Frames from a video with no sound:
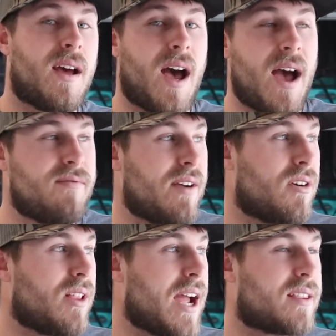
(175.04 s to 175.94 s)
I've
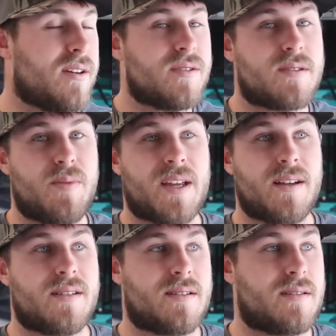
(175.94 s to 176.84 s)
never liked those
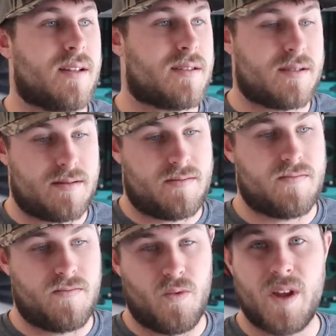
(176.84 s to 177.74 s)
because it's
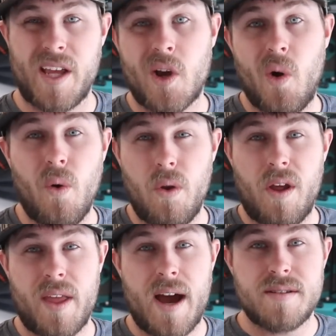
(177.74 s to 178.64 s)
really cold
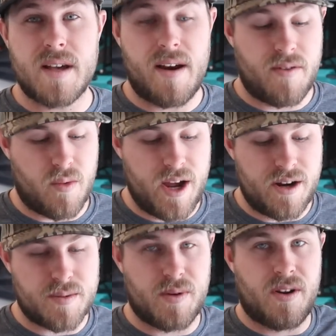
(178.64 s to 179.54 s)
on the outside of your
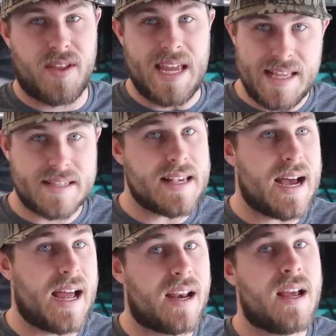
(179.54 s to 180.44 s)
waders, but on the
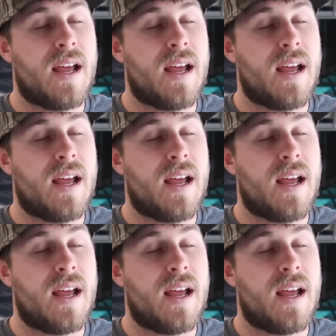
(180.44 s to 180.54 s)
inside,